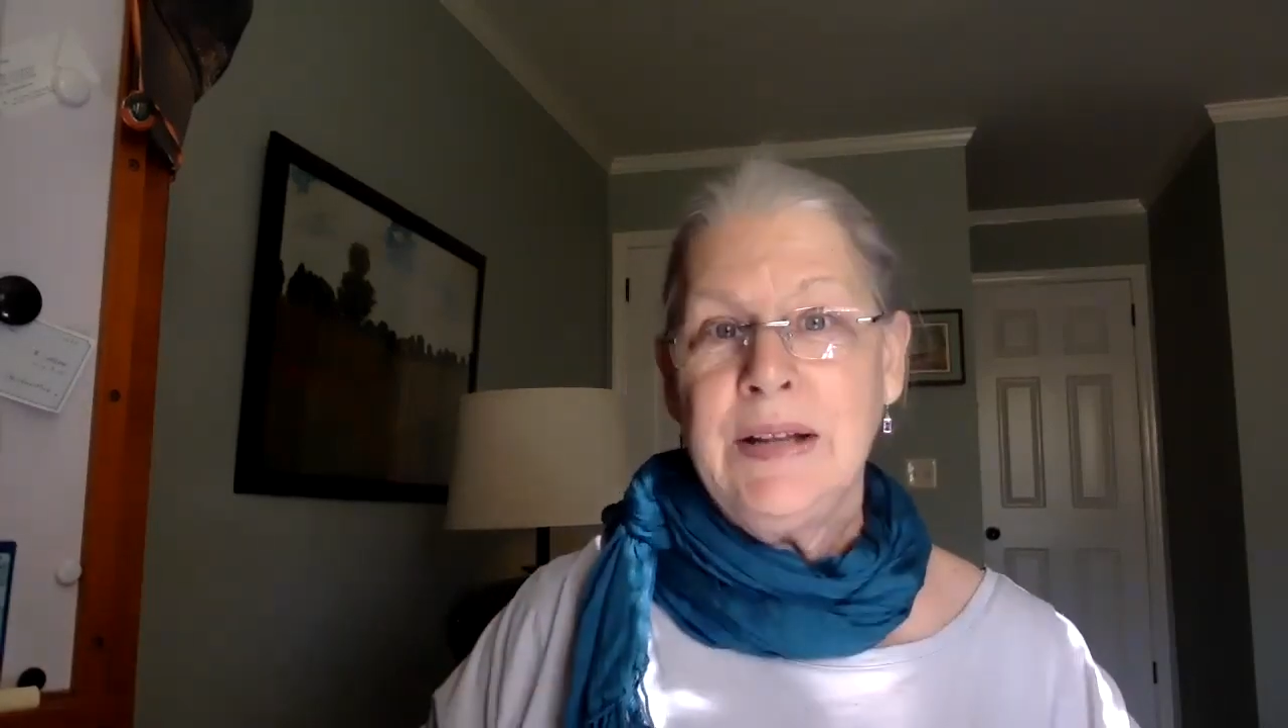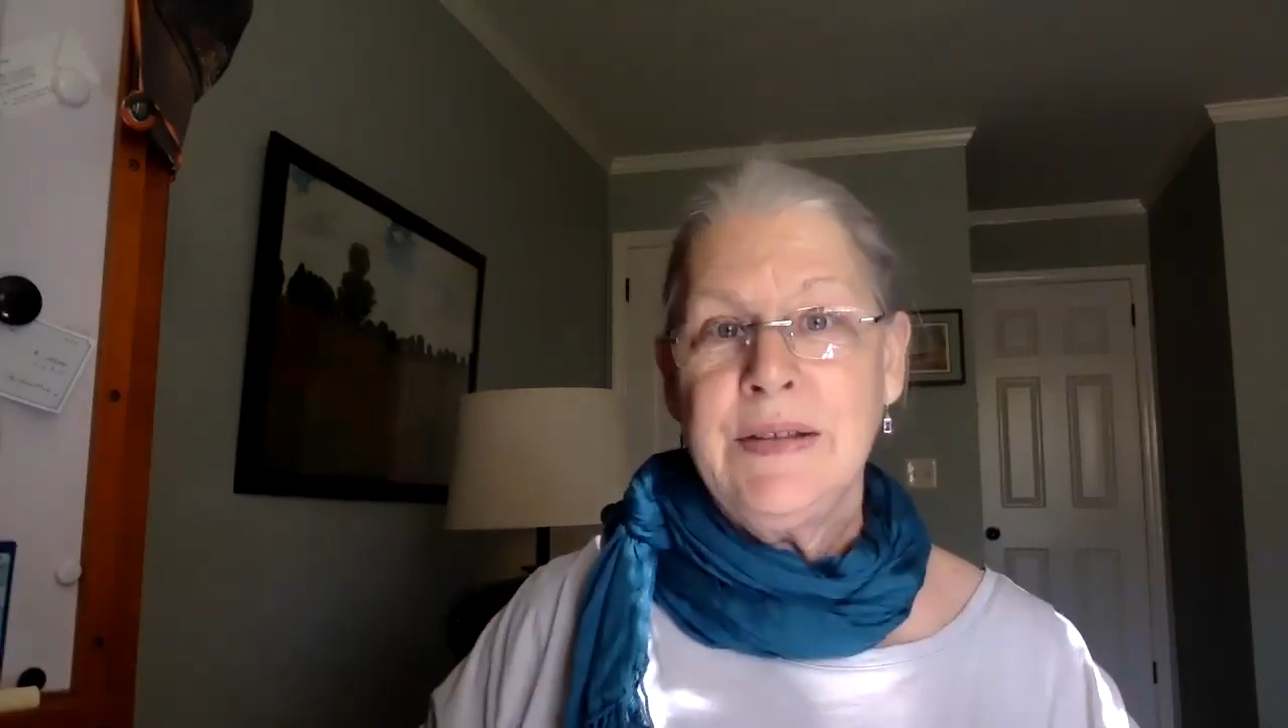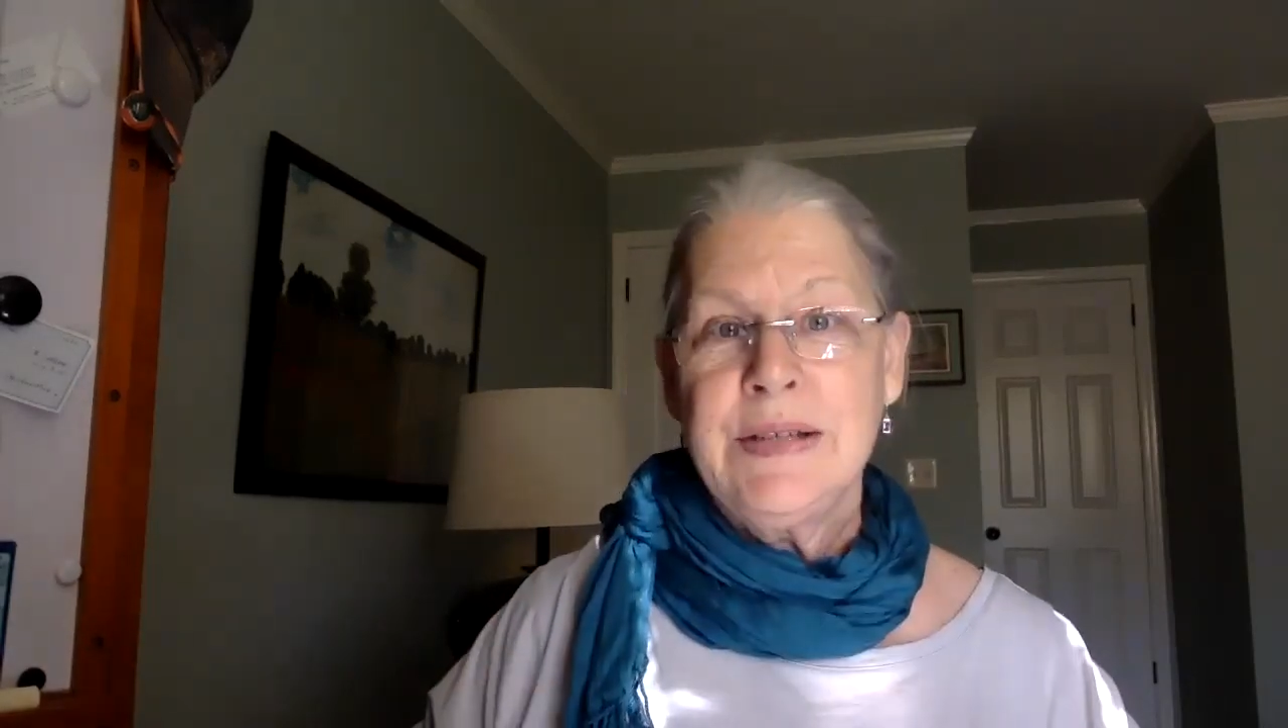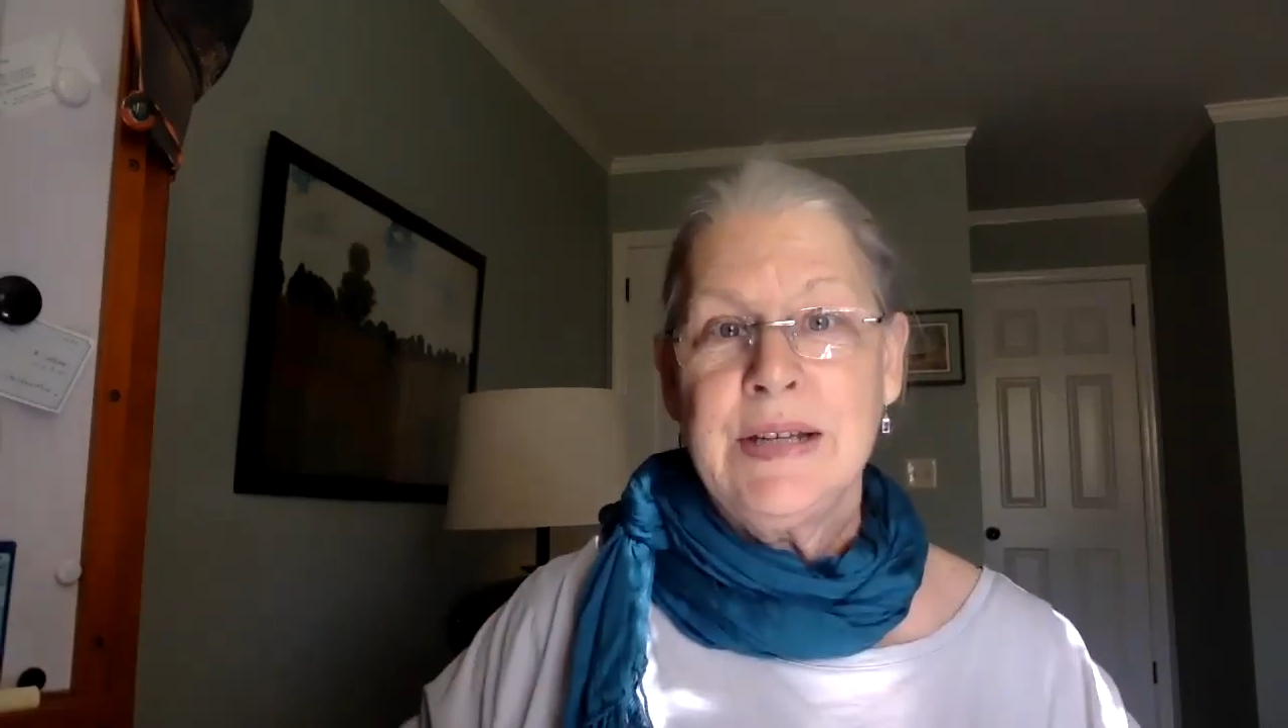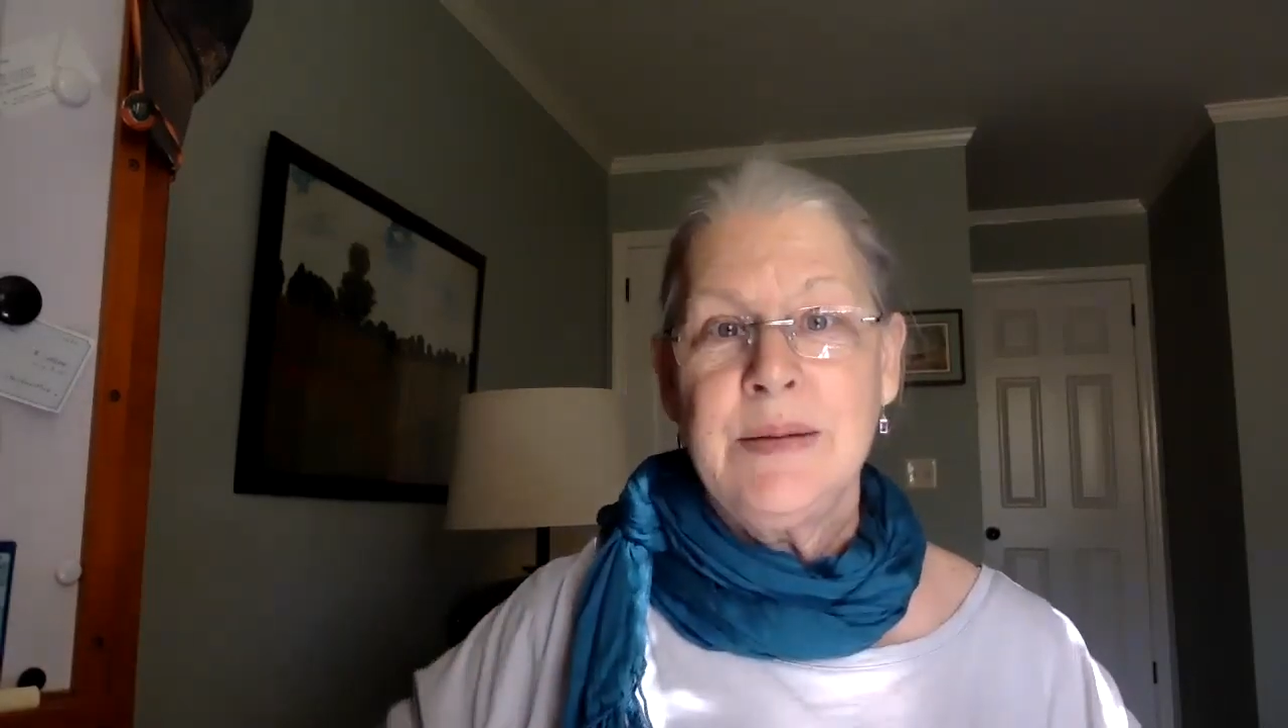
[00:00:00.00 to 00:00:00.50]
at
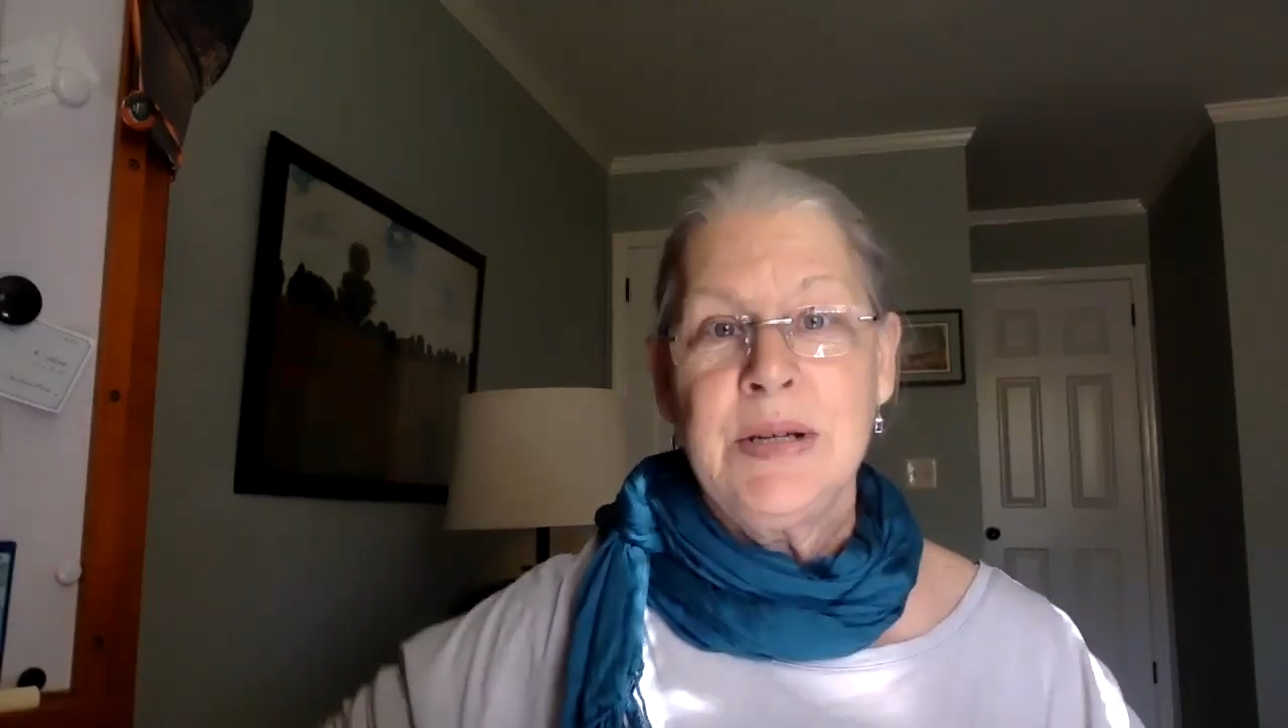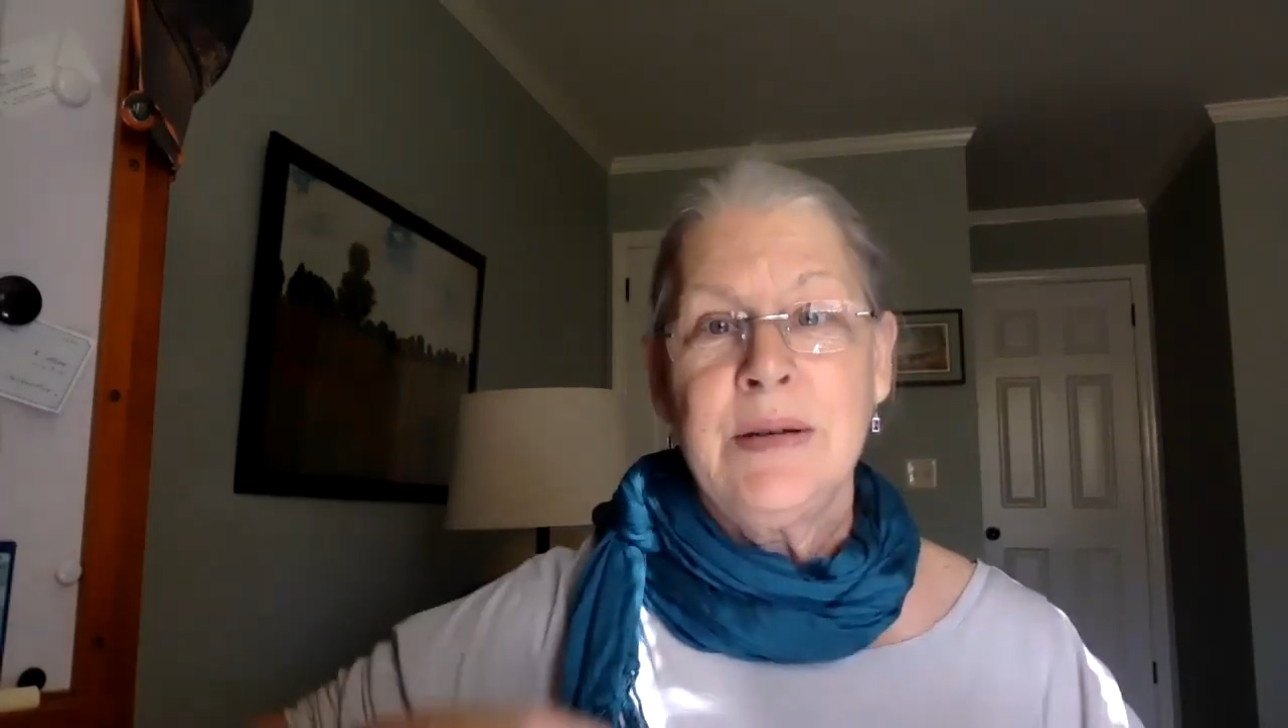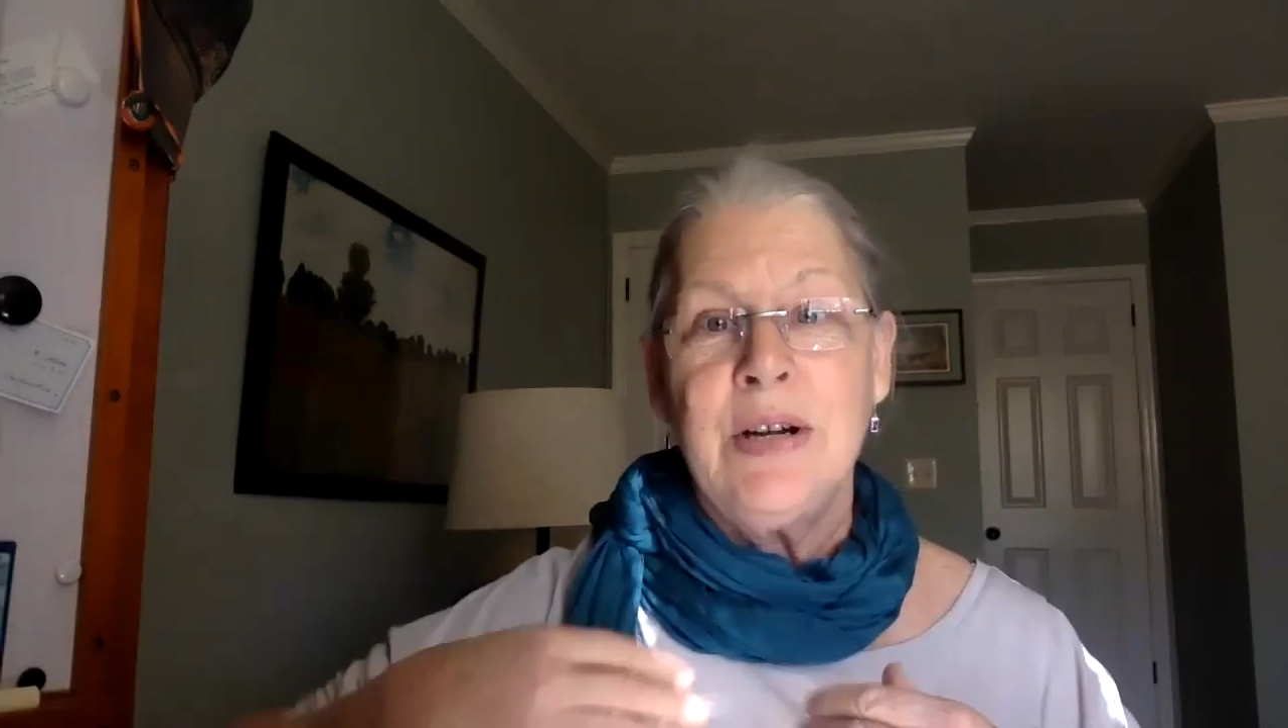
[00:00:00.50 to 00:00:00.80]
the same time.